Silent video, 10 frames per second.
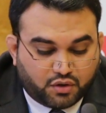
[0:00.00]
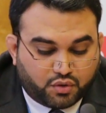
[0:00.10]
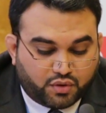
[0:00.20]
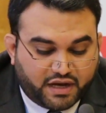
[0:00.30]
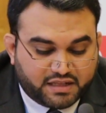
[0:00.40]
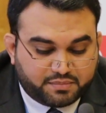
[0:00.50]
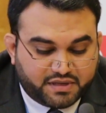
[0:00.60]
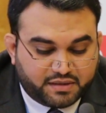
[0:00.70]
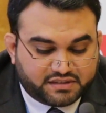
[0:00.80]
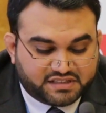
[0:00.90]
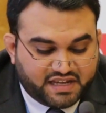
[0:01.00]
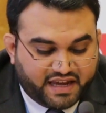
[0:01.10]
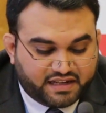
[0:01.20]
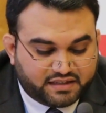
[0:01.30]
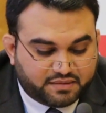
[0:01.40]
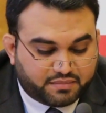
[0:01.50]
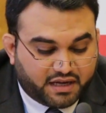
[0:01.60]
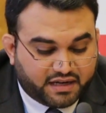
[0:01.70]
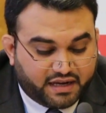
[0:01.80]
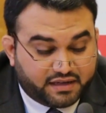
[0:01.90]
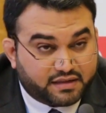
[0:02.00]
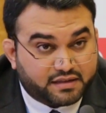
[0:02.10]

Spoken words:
who had been detained in Bahrain.